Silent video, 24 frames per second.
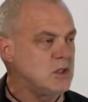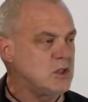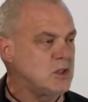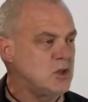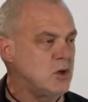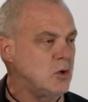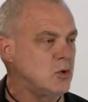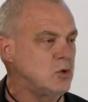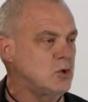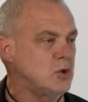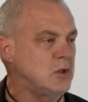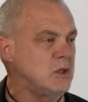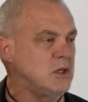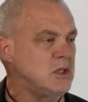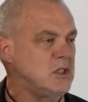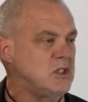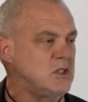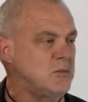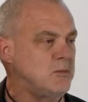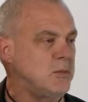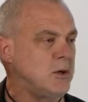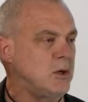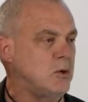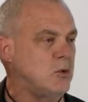socially,
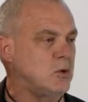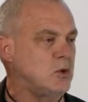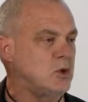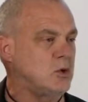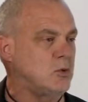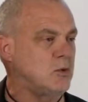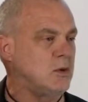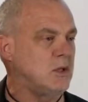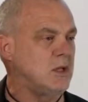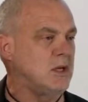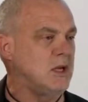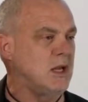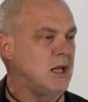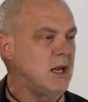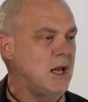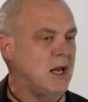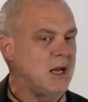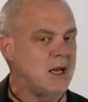spiritually, and